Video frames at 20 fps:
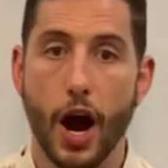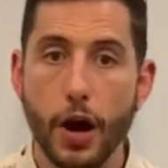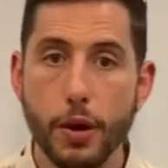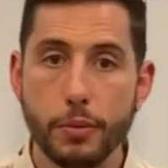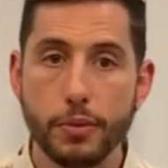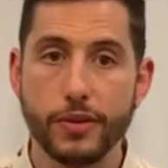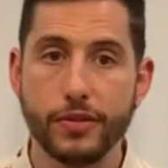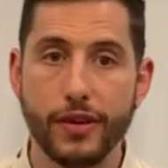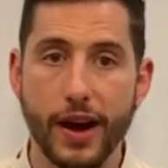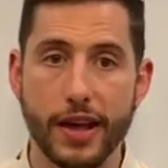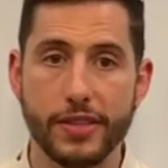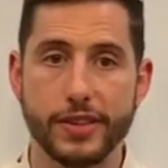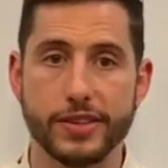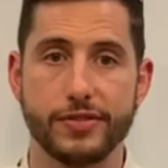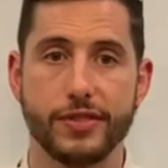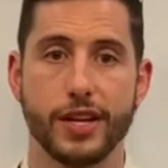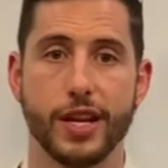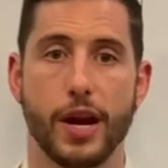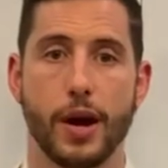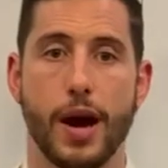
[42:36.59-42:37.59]
I hope you found
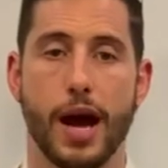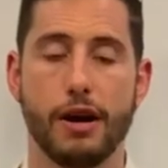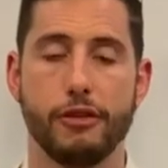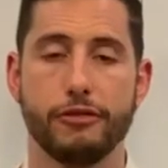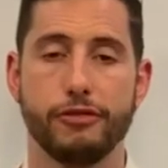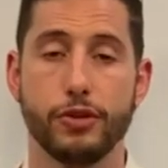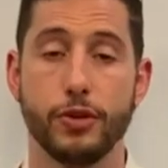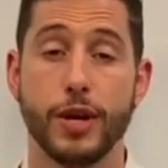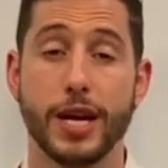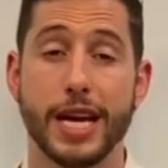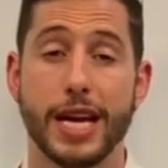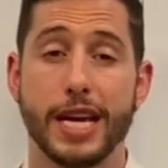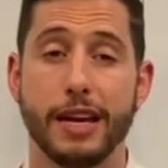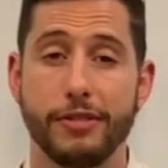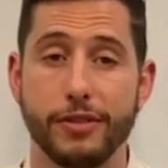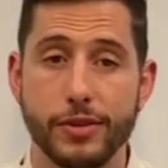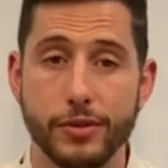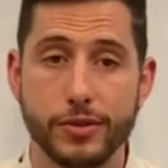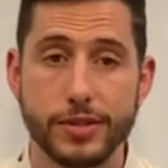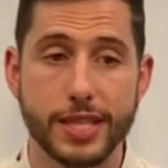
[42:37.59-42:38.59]
this video helpful.
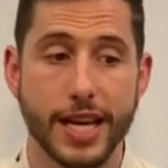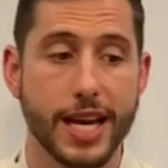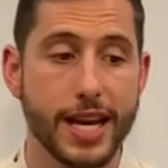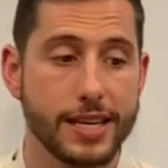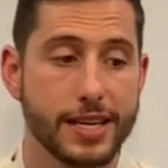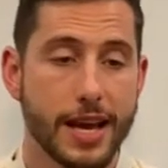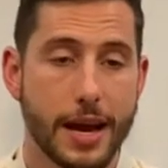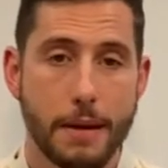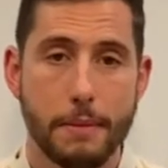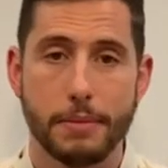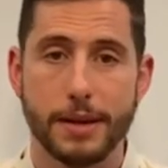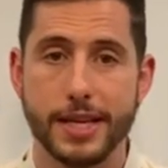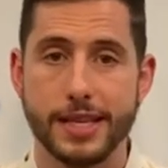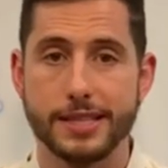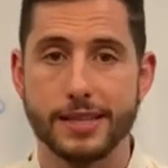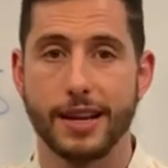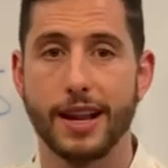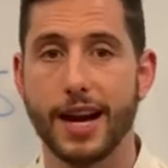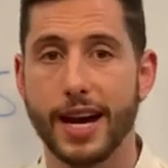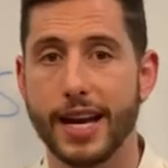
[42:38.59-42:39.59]
If you did,
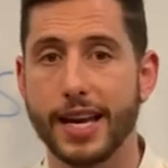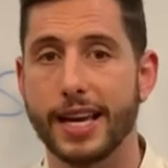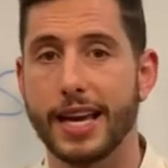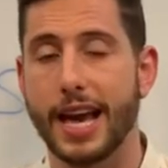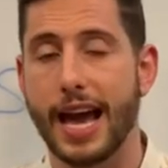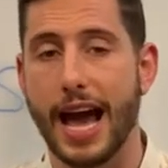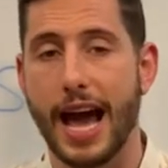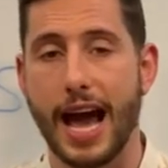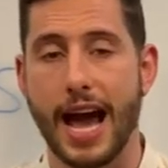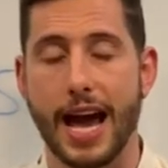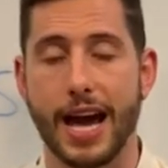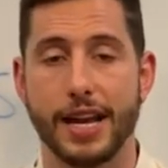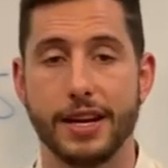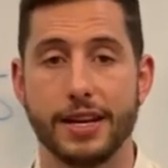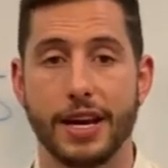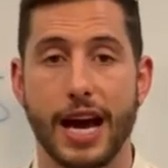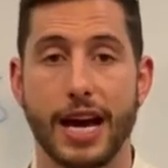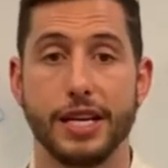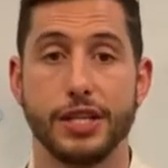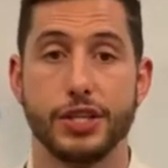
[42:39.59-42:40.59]
please like
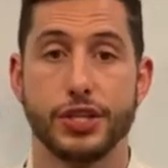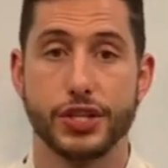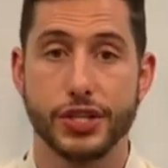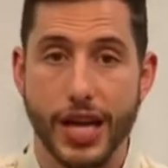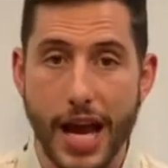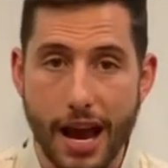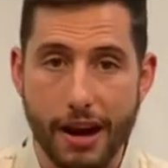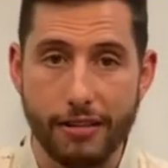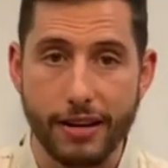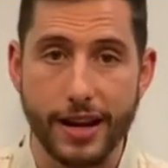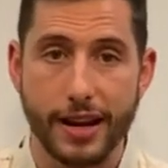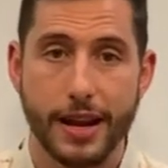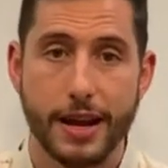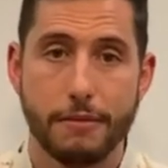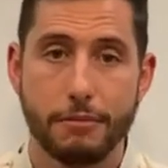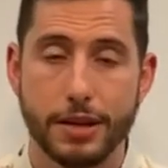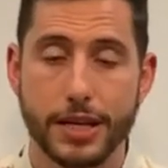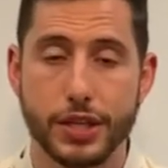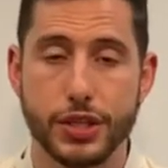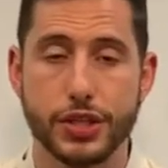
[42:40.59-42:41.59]
and and share
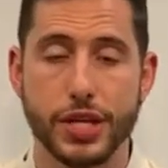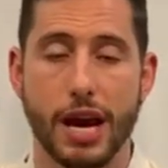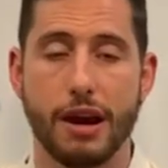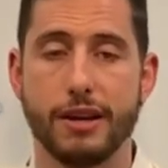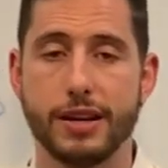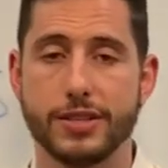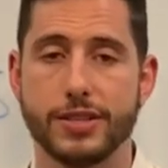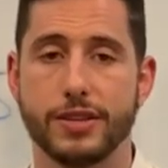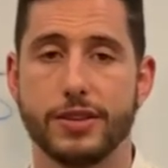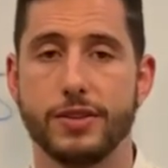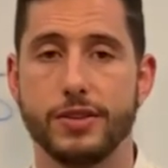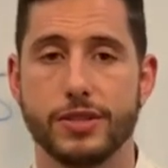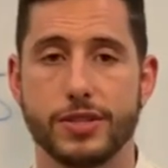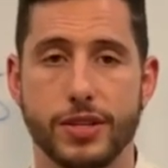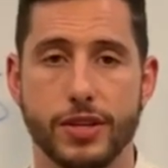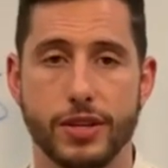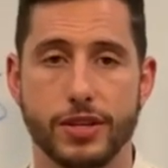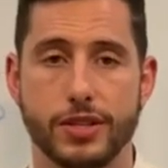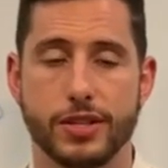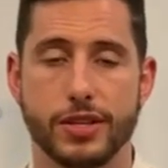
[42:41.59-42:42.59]
it. Please share it to
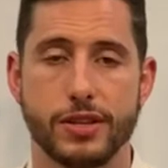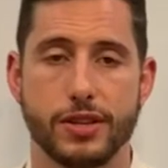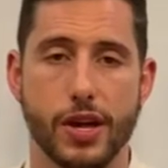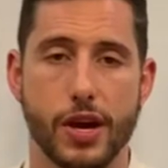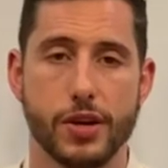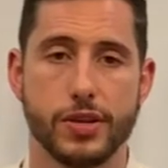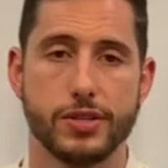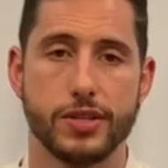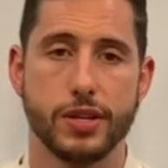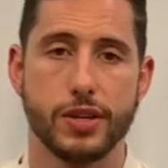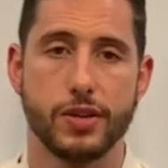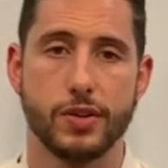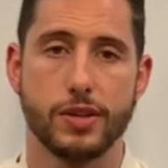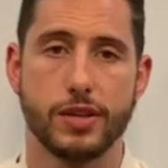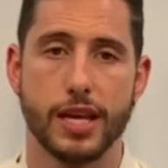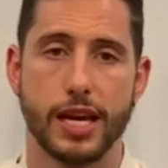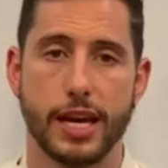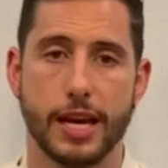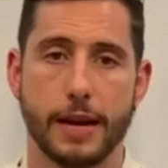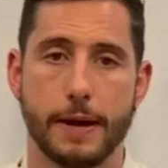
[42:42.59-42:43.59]
to, to those that you
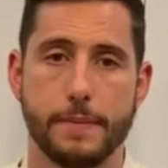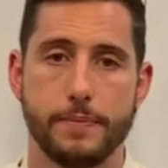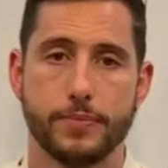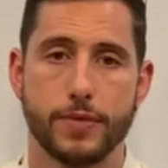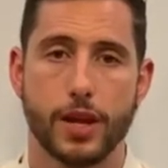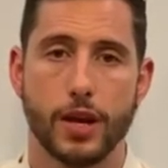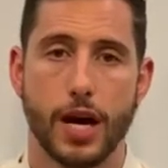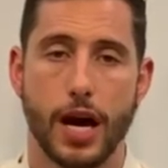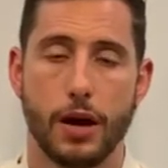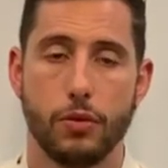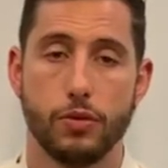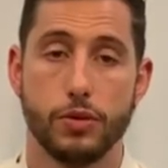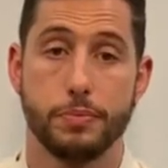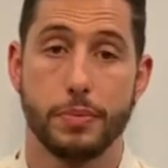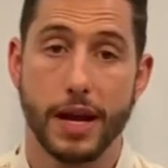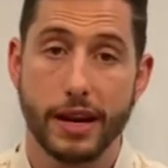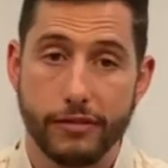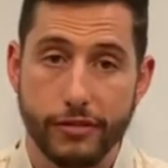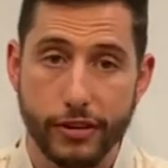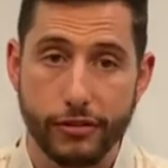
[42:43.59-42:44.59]
think uh,
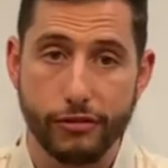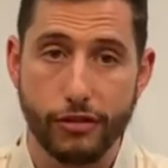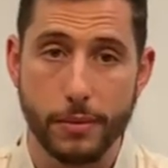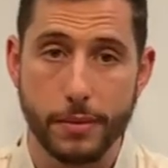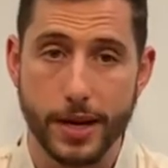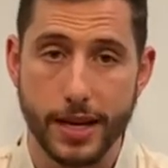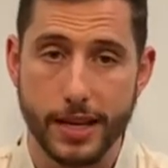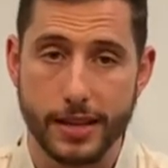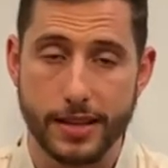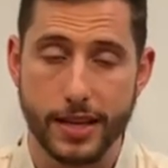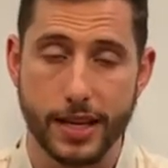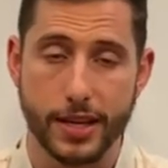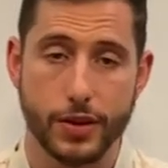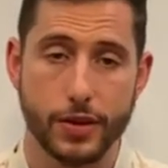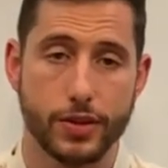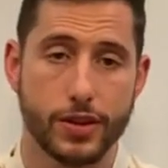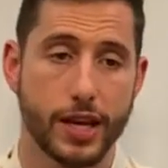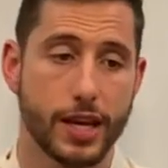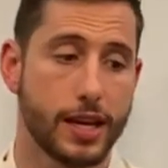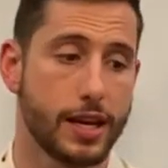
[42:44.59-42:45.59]
would benefit from it,
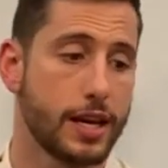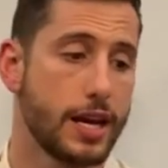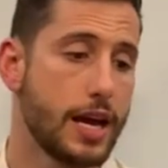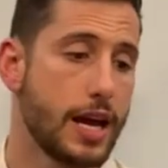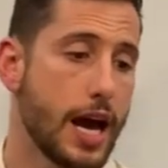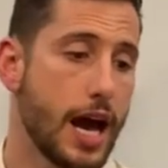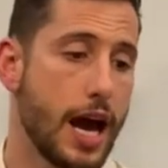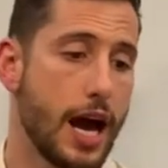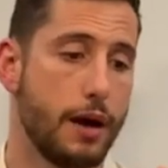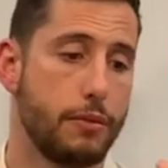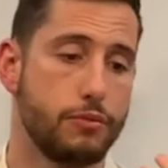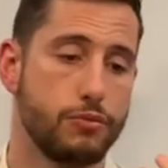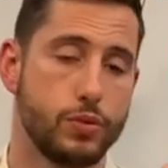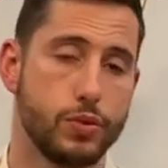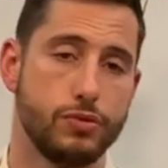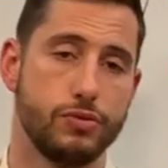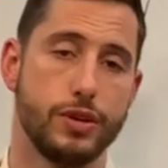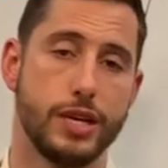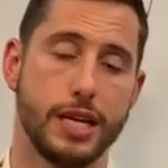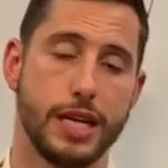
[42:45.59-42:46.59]
that you think um,
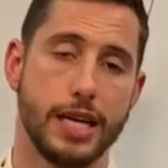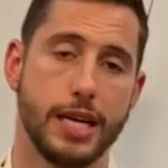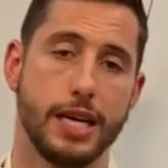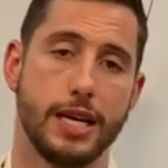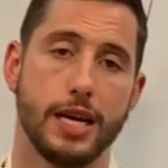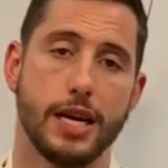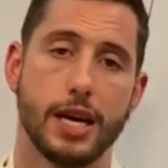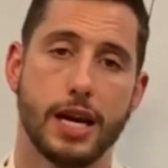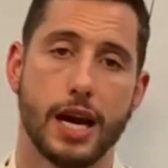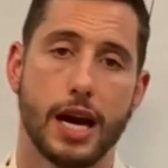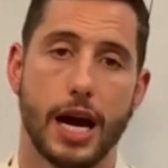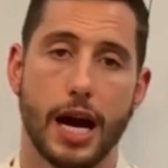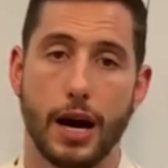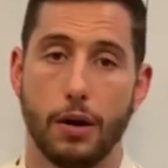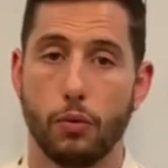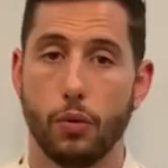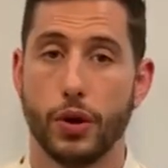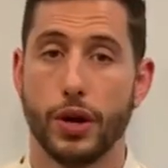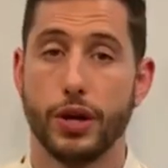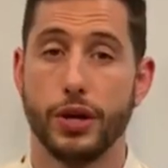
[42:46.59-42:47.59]
would really
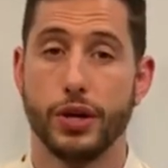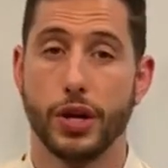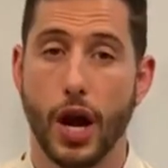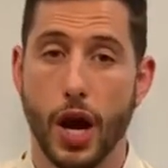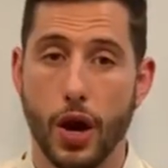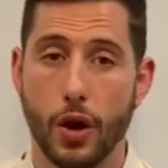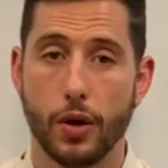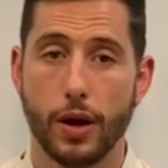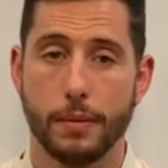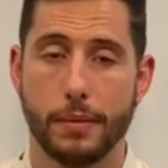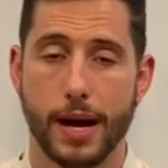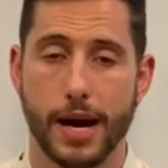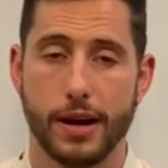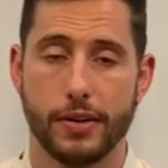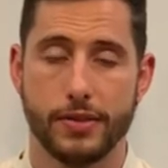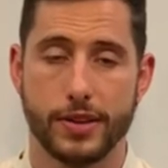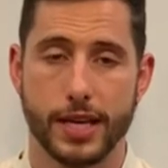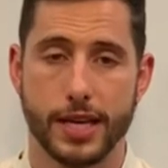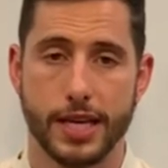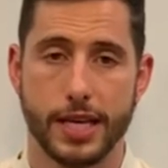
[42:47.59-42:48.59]
uh, want to know
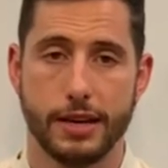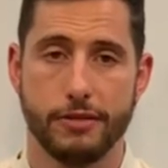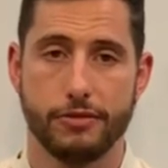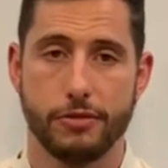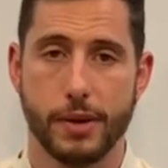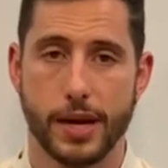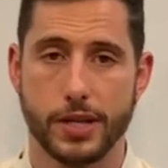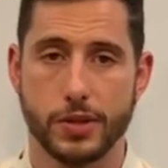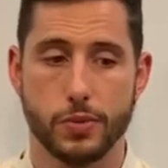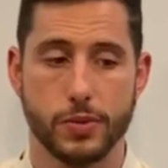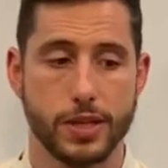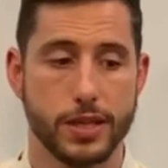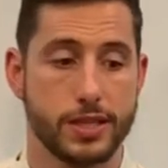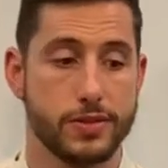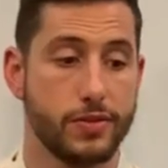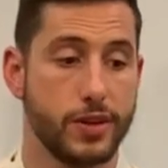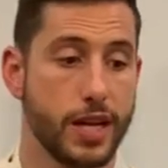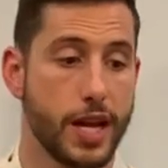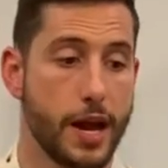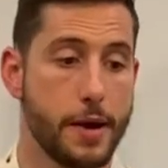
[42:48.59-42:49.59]
about the information within
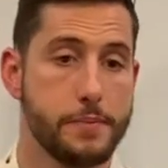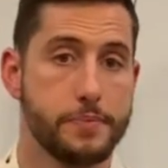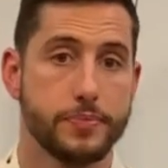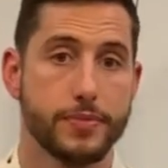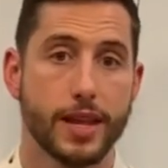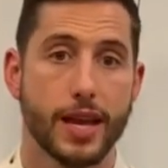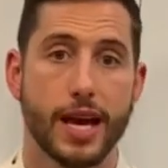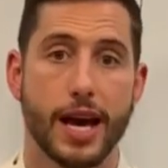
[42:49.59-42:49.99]
this video.